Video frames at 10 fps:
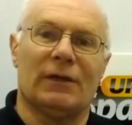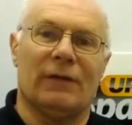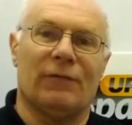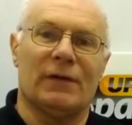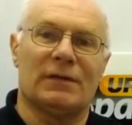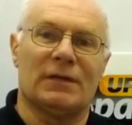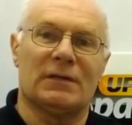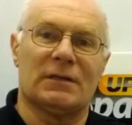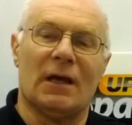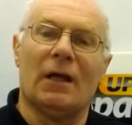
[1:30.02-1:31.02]

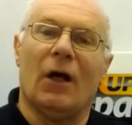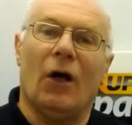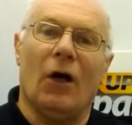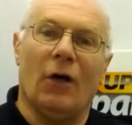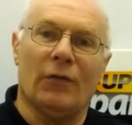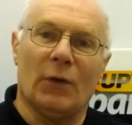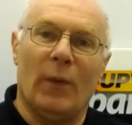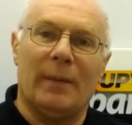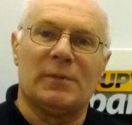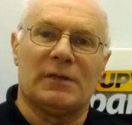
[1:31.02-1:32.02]
differences on the
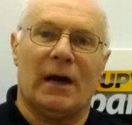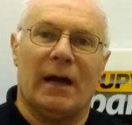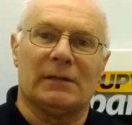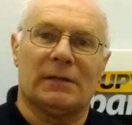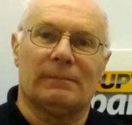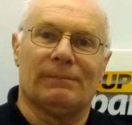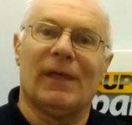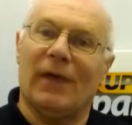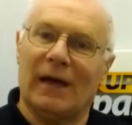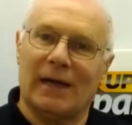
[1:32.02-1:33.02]
website.
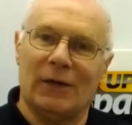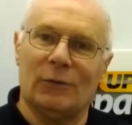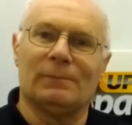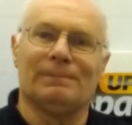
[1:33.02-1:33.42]
Thank you.